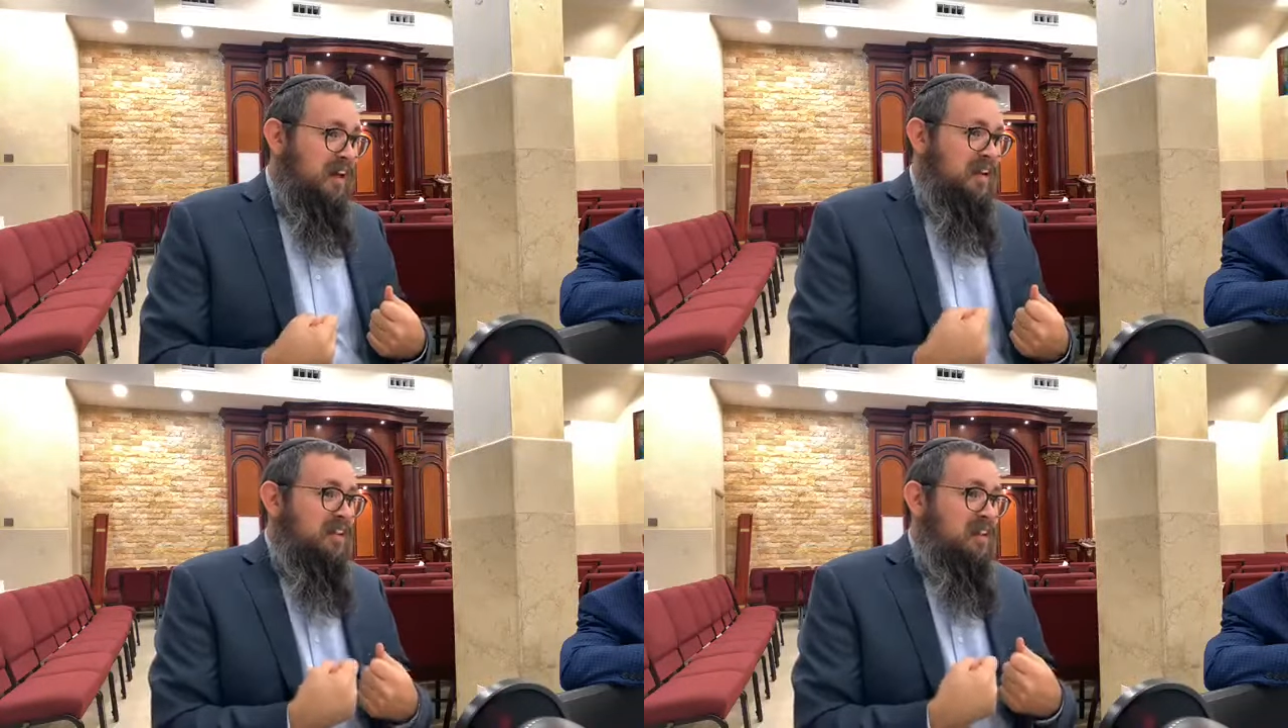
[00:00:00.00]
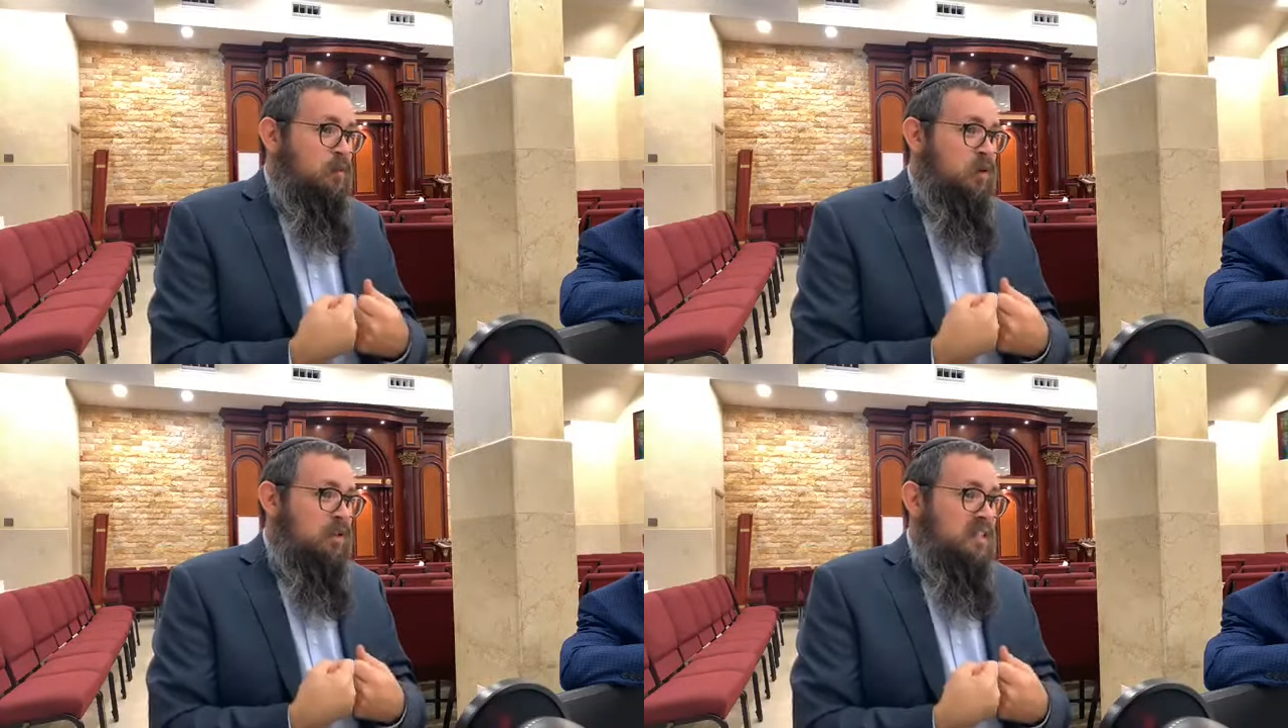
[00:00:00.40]
in a
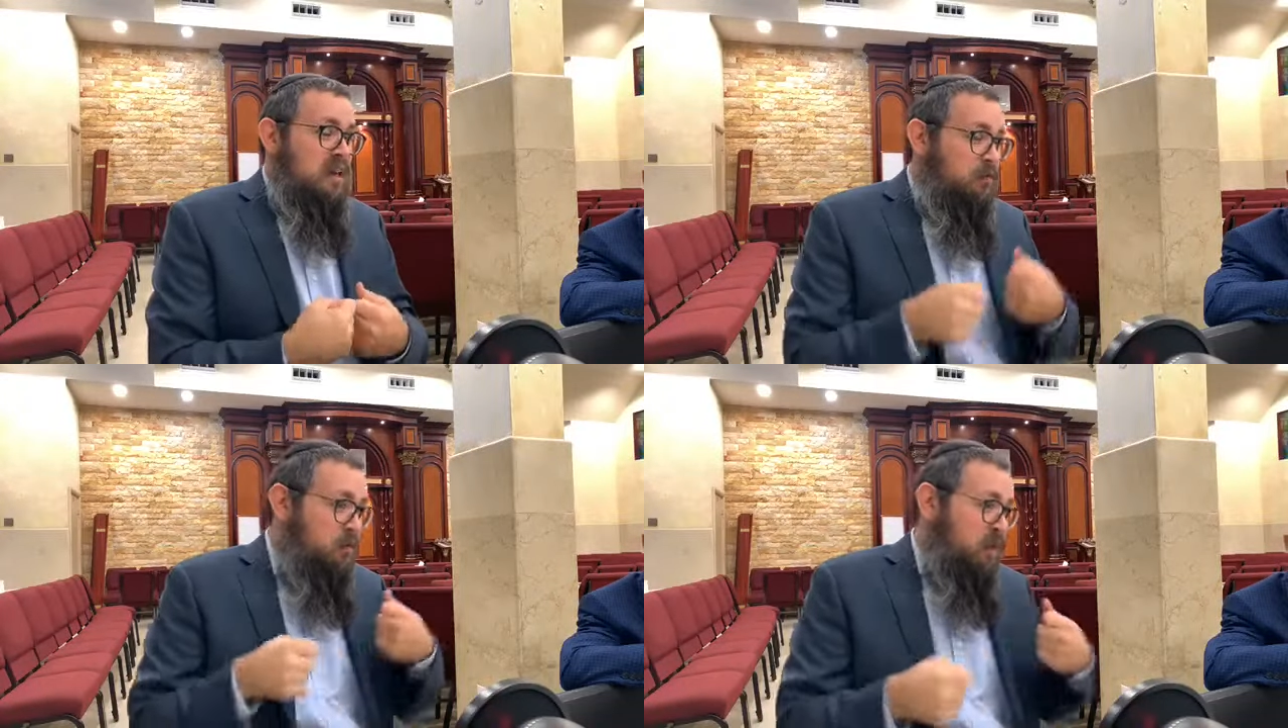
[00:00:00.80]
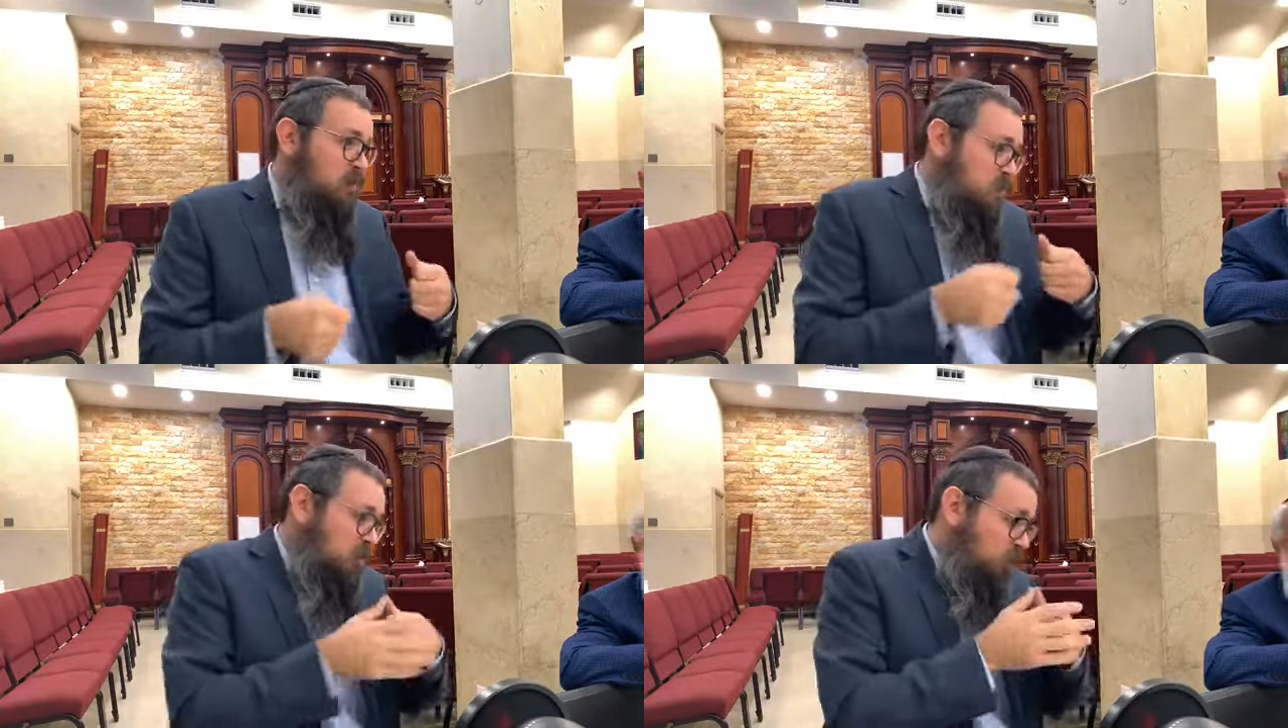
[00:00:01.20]
world itself,
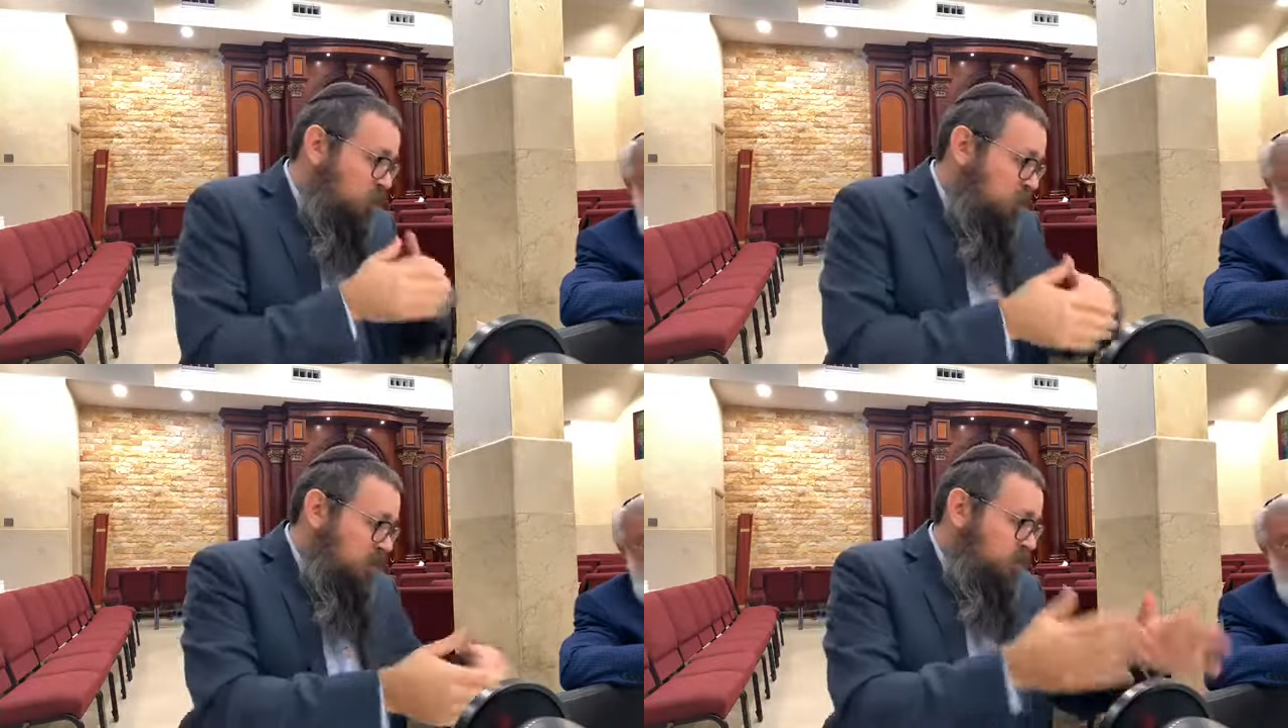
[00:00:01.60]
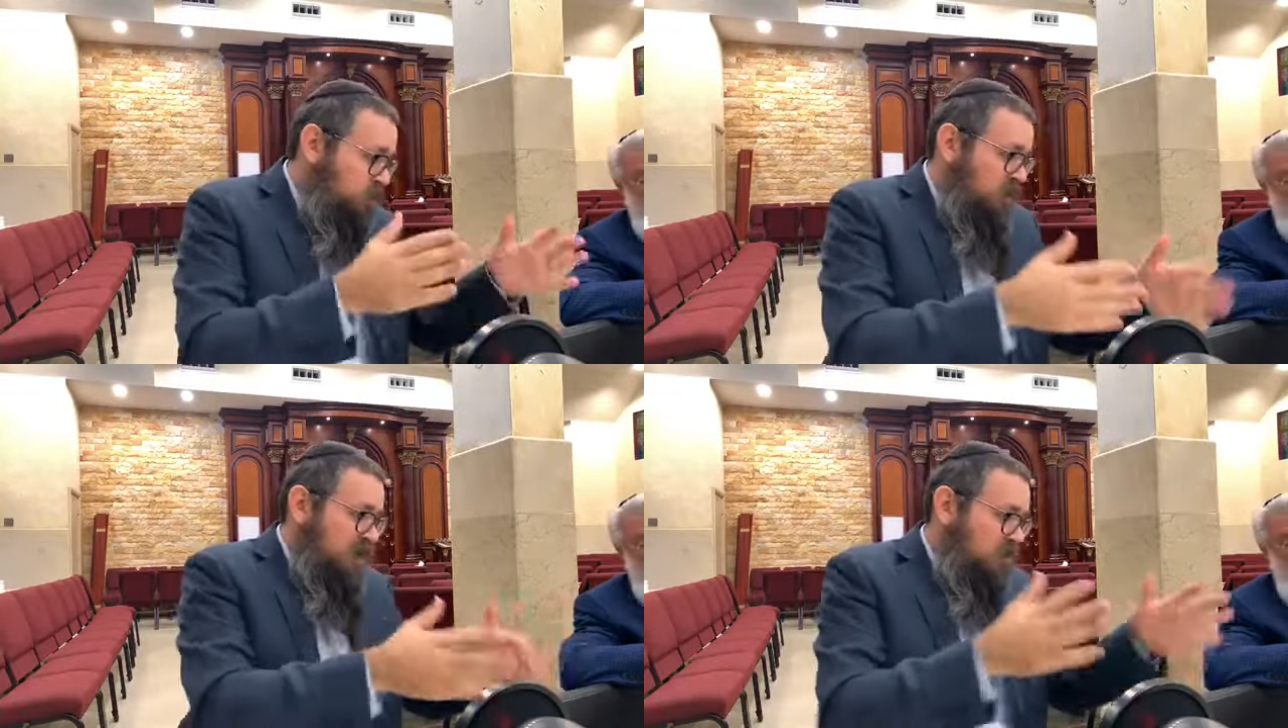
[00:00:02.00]
totally
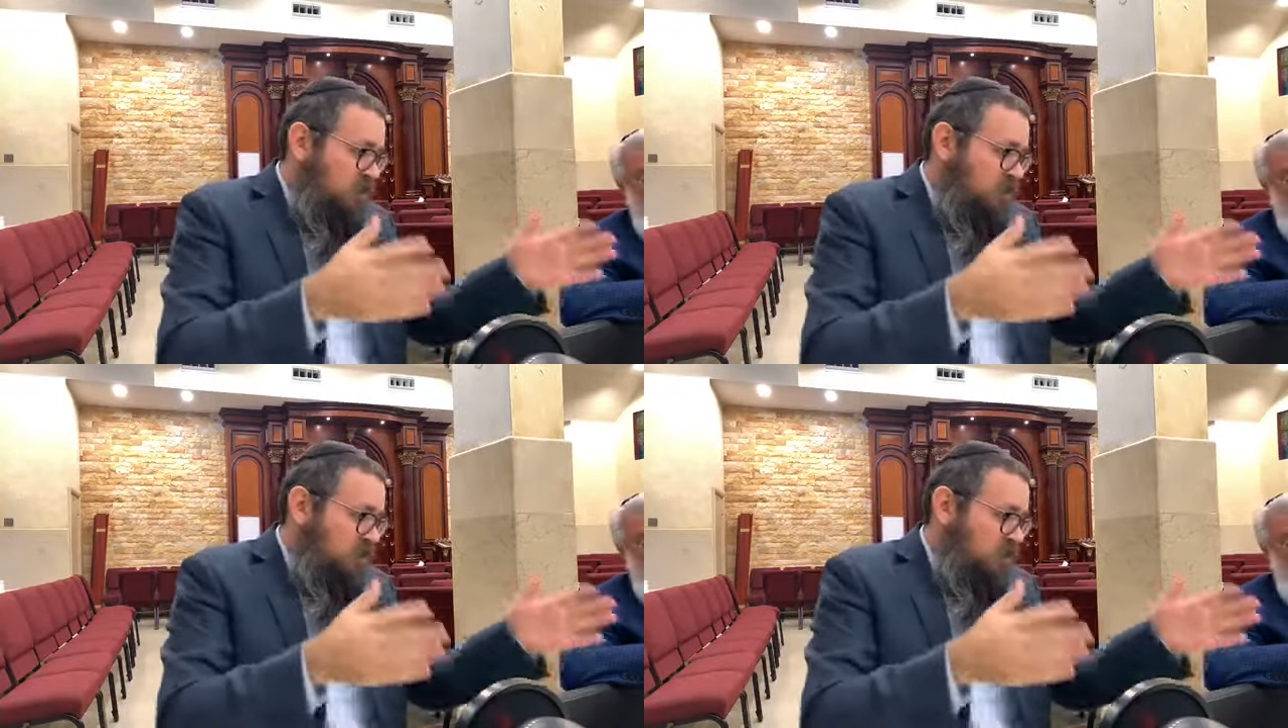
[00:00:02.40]
irrespective